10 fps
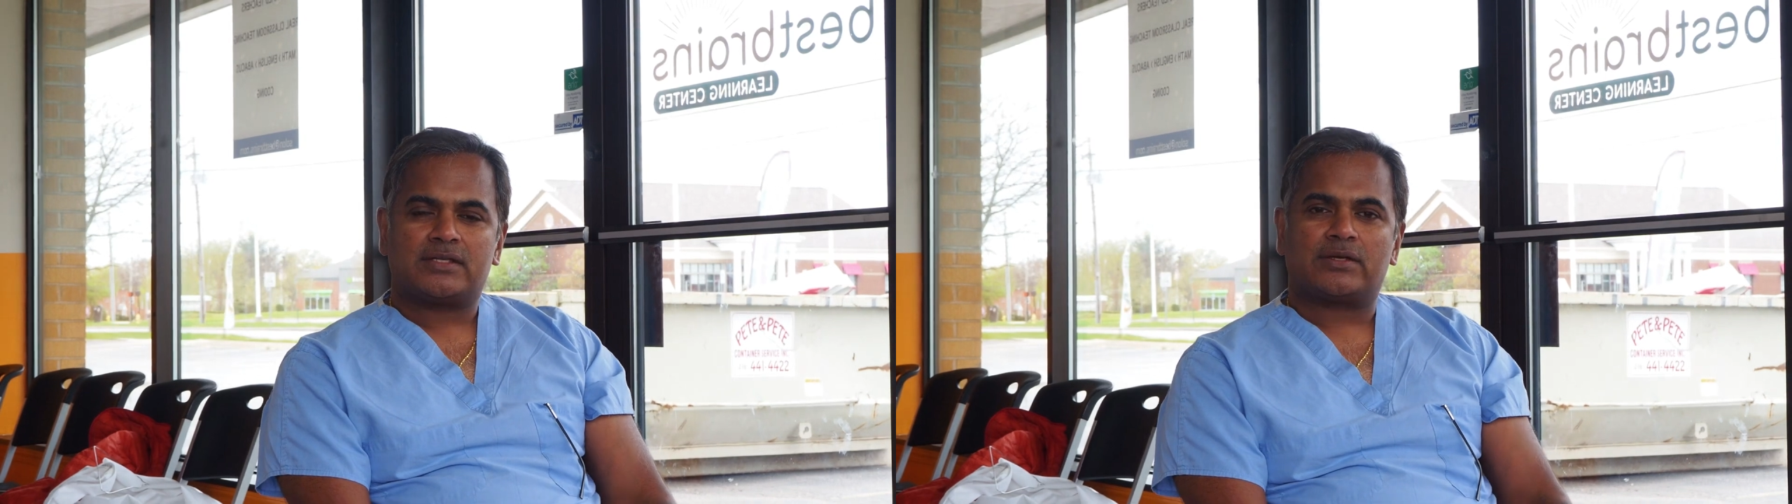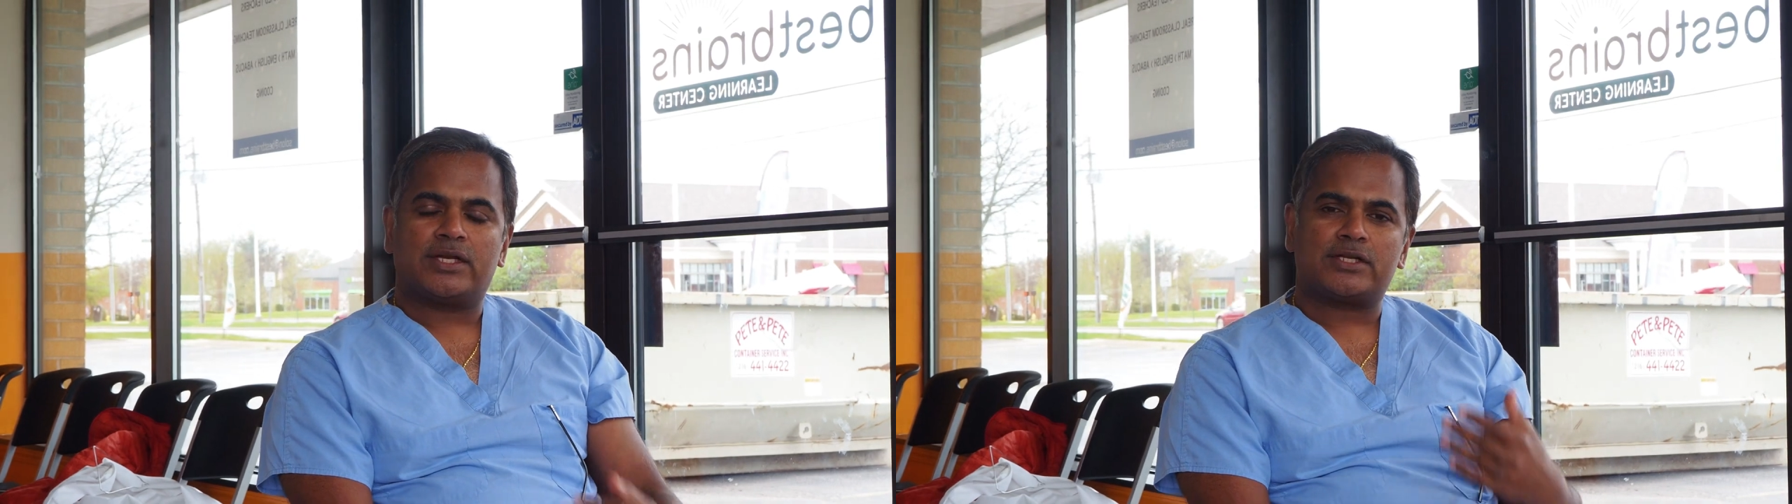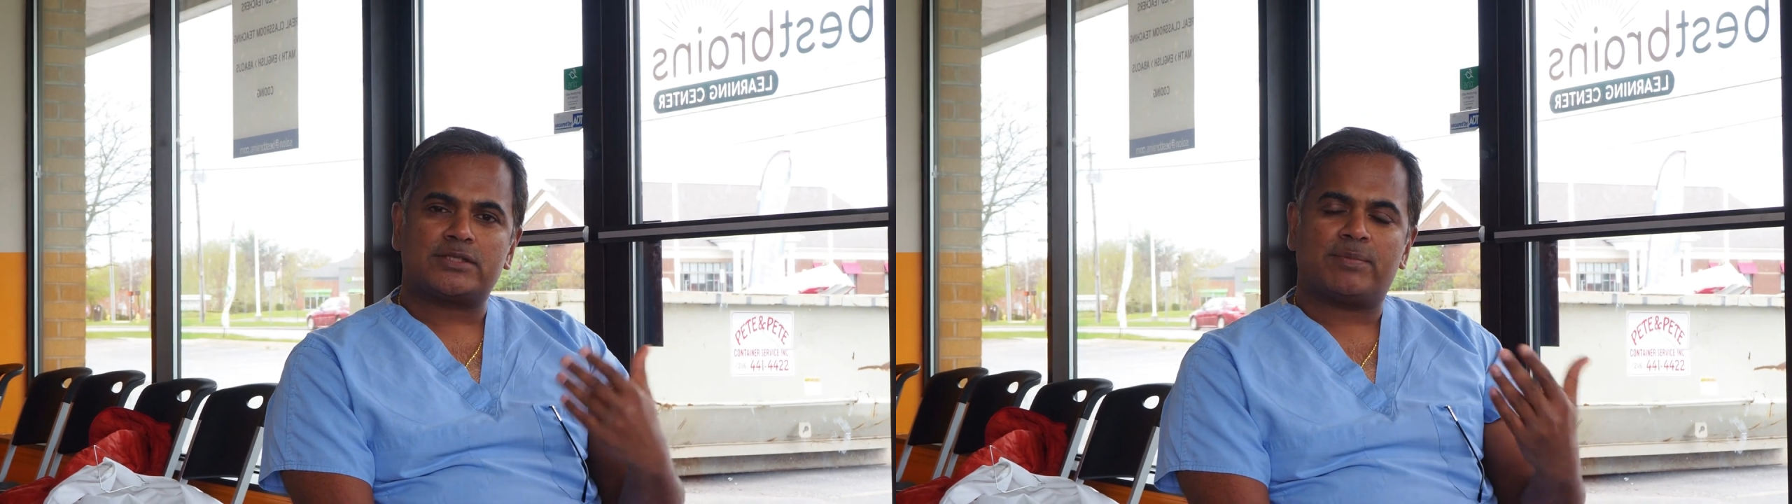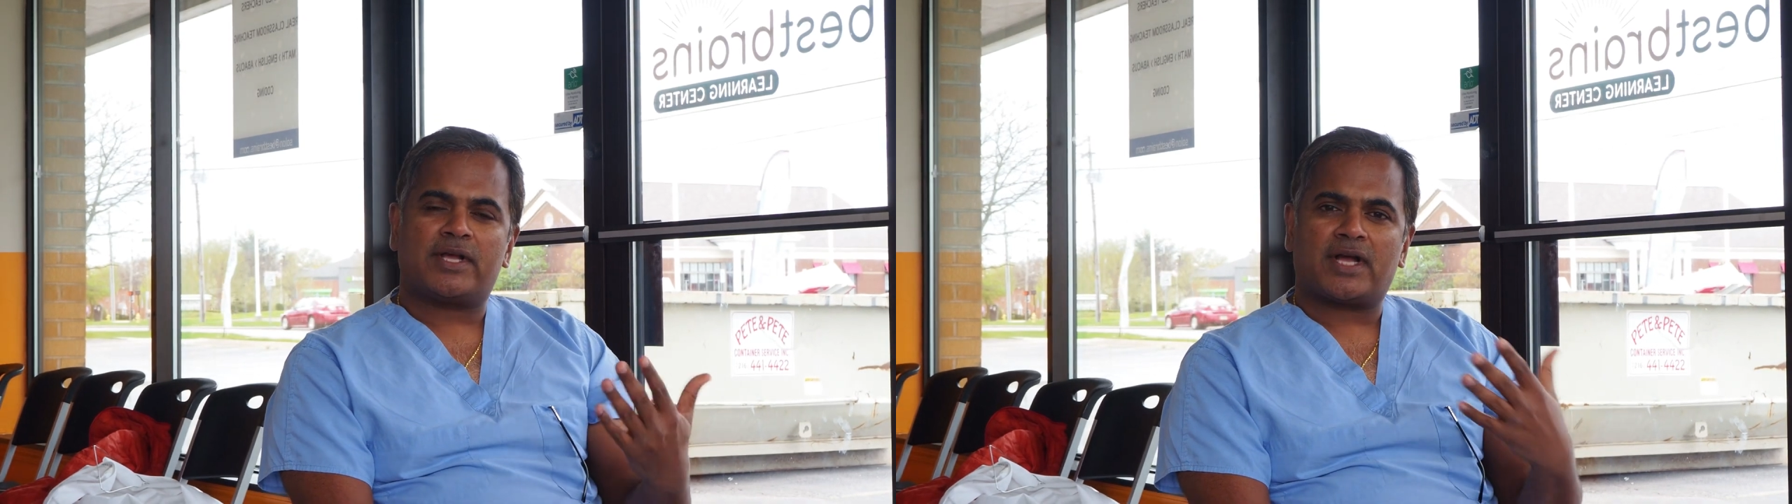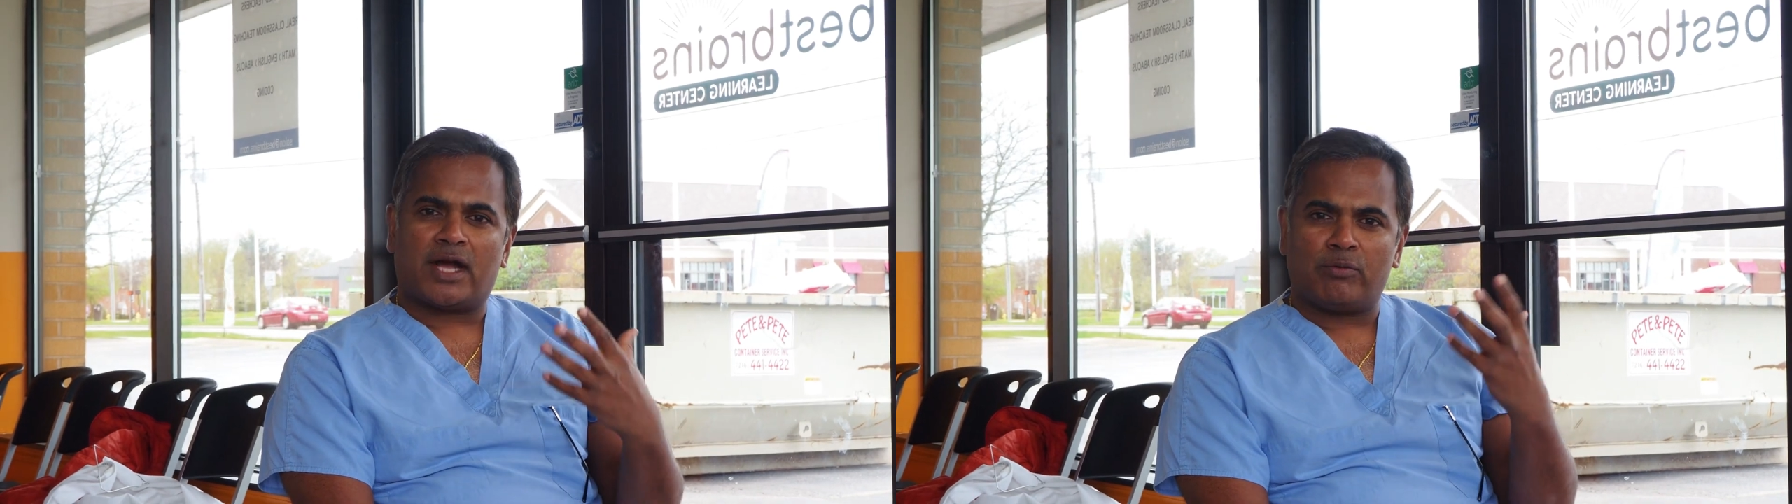So it is
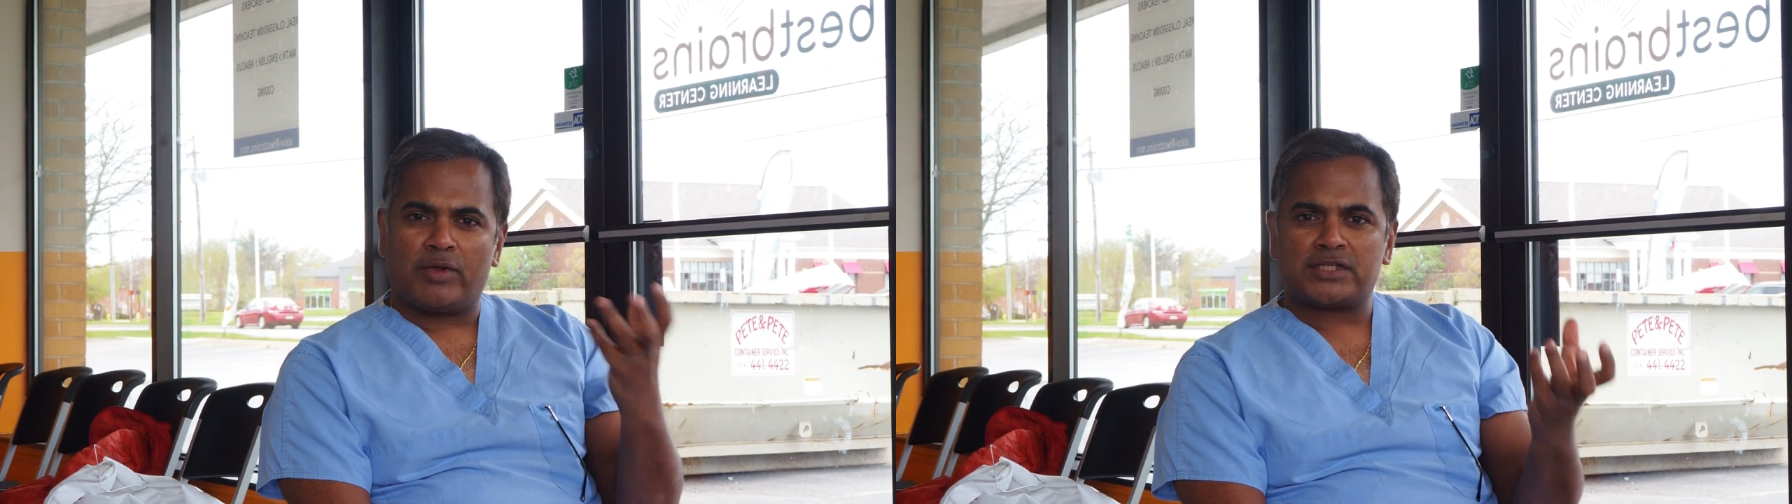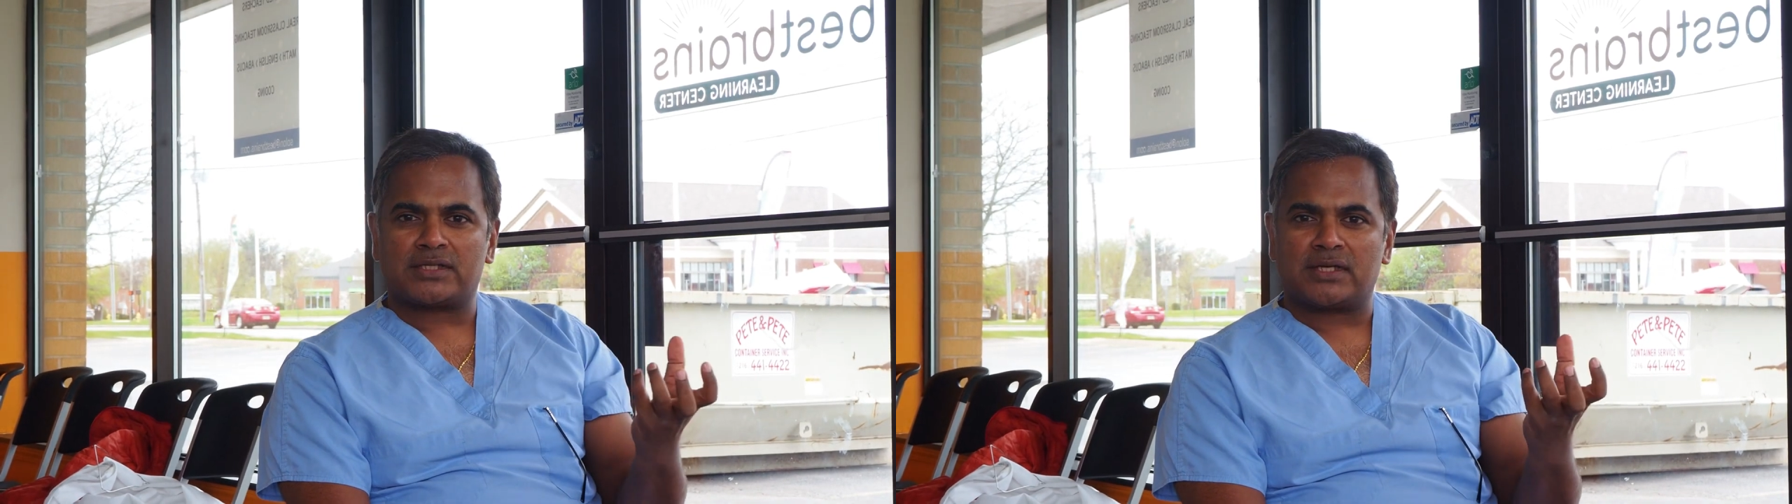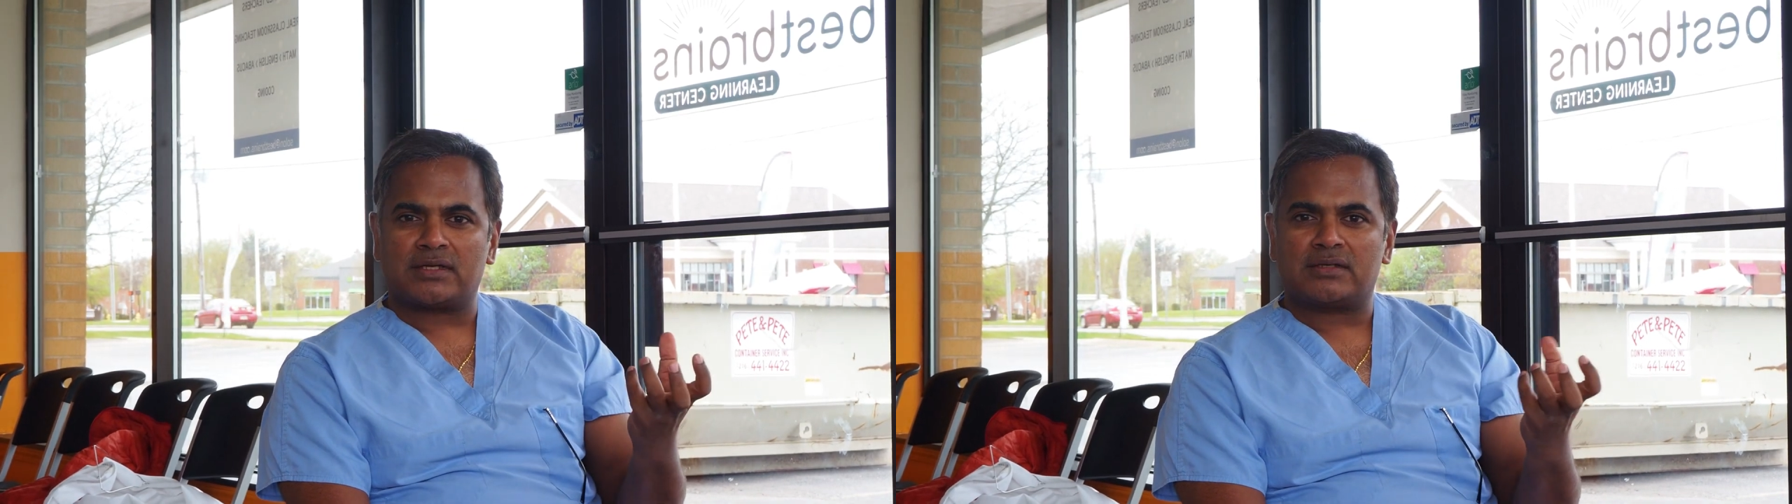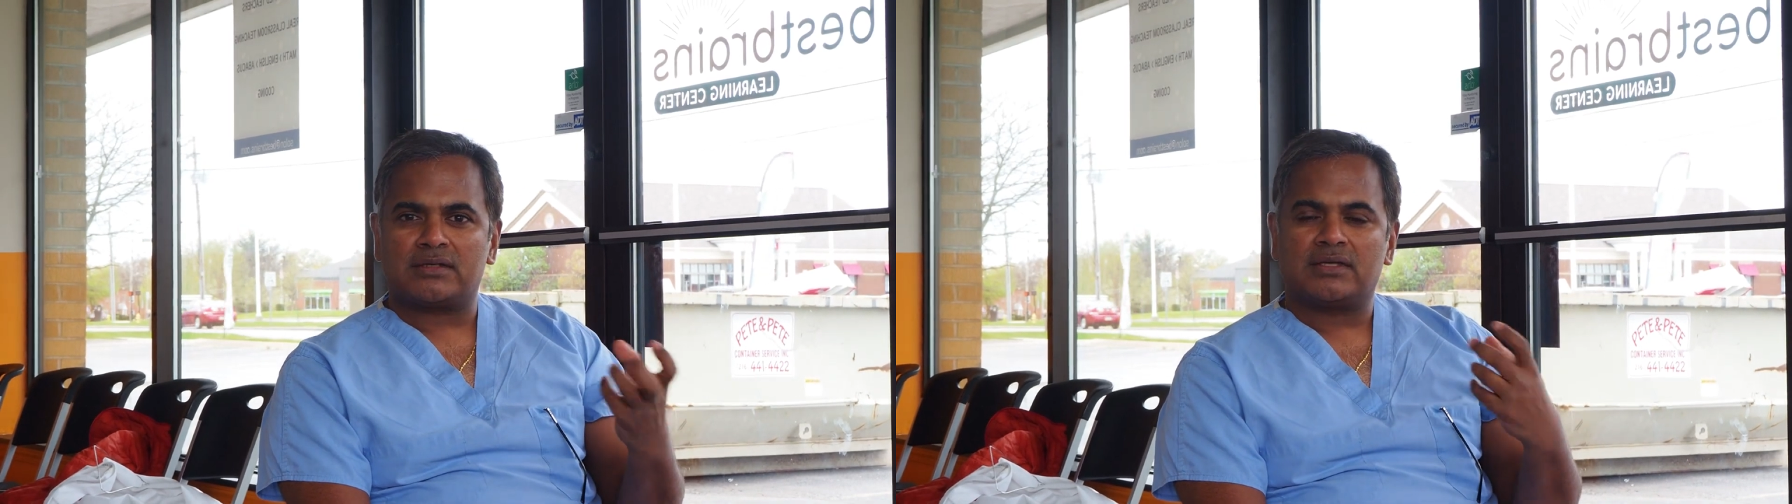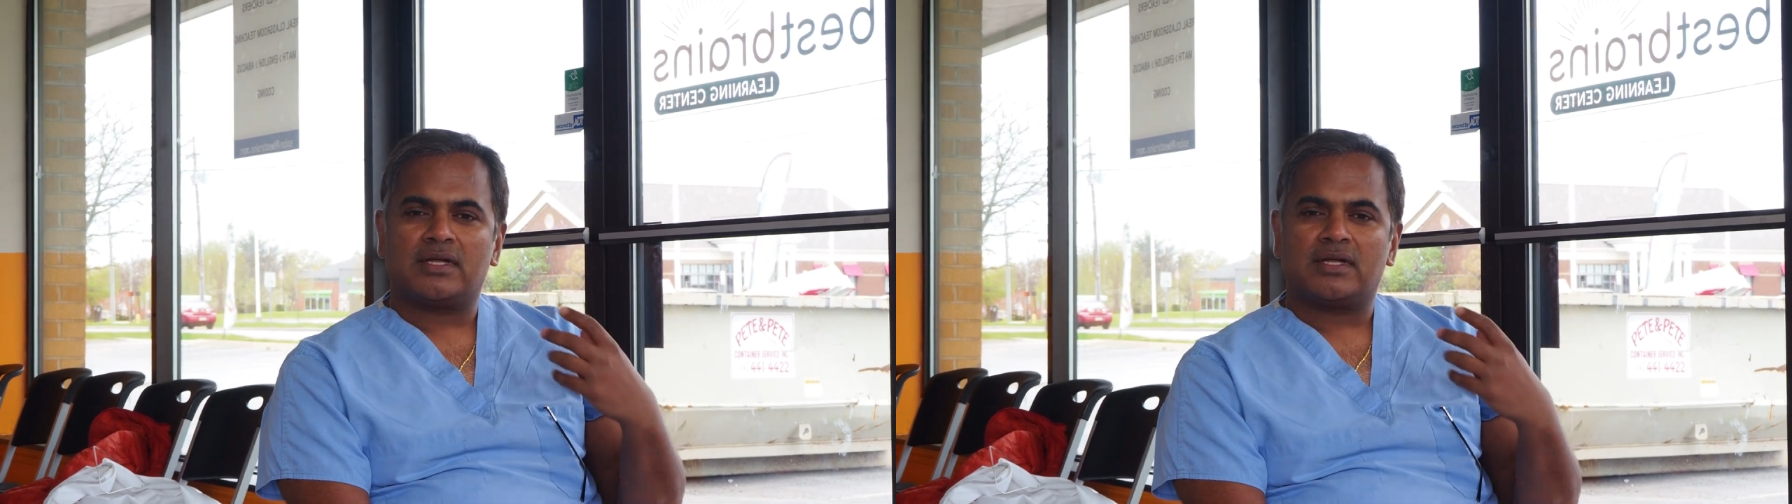a conventional